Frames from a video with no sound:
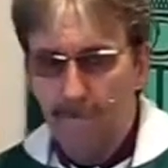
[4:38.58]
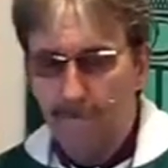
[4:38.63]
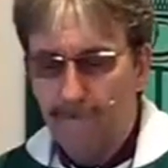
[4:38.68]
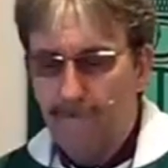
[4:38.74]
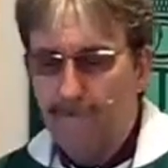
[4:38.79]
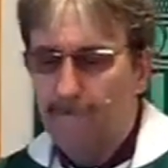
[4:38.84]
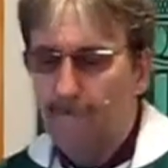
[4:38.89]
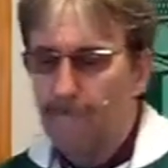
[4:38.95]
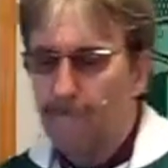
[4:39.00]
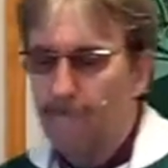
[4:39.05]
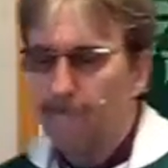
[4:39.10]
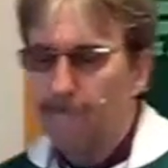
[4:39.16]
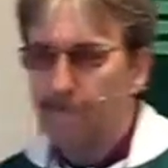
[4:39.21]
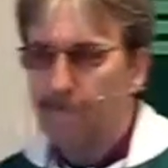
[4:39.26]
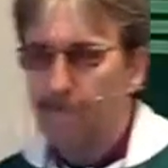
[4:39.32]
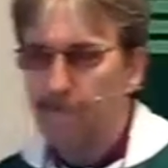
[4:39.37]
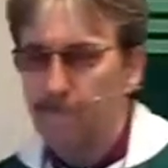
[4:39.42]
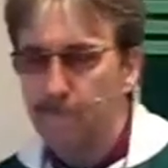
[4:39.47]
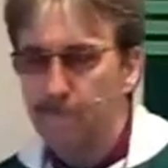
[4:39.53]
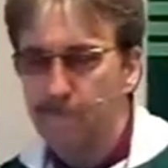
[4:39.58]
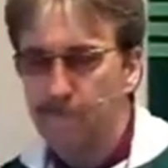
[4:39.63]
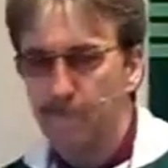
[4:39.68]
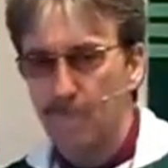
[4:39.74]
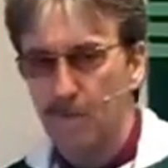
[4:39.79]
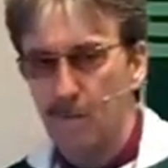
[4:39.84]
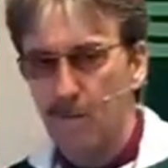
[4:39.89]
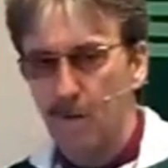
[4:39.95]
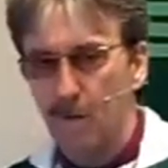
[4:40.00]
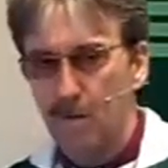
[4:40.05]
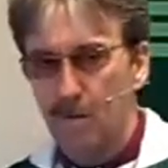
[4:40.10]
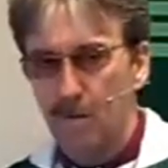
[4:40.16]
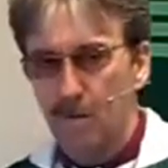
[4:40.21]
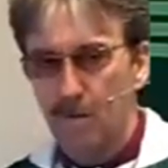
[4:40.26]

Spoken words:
(no one is talking)